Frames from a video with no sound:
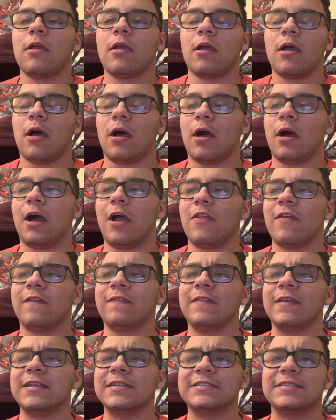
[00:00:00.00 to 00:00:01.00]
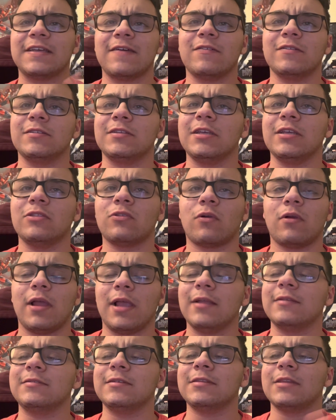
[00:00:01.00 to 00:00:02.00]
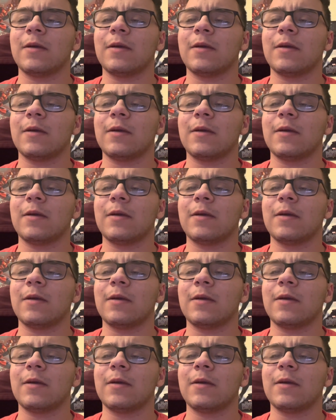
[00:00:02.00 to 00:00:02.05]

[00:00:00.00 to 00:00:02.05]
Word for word: uh, I think the 17th or 18th